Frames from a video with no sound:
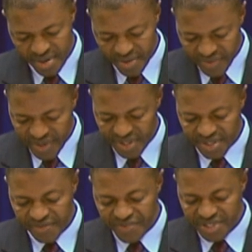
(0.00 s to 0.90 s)
This is
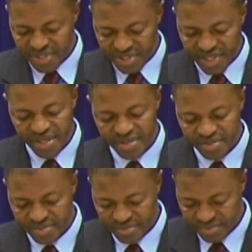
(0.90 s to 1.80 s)
the vicious cycle
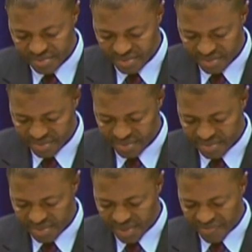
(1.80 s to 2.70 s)

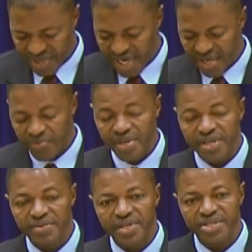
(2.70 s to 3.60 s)
of inadequate
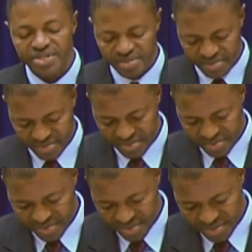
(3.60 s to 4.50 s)
education,
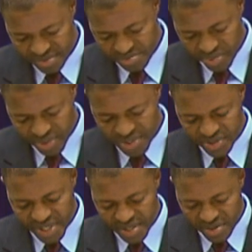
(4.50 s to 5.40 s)
poor
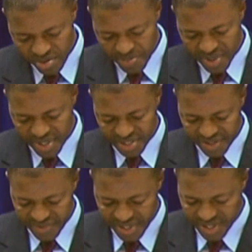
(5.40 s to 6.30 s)
training, low
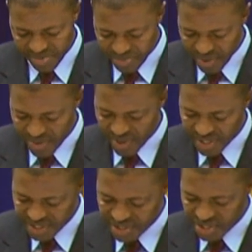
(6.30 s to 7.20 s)
productivity, and poor
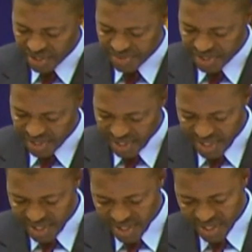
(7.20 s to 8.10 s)
quality jobs,
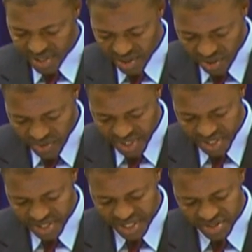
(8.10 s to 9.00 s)
and low
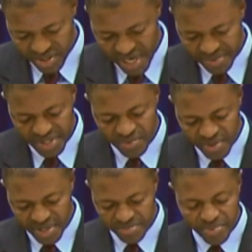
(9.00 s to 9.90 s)
wages that traps the
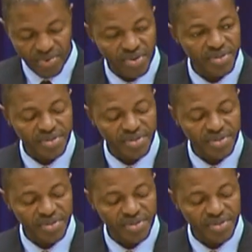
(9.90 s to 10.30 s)
working poor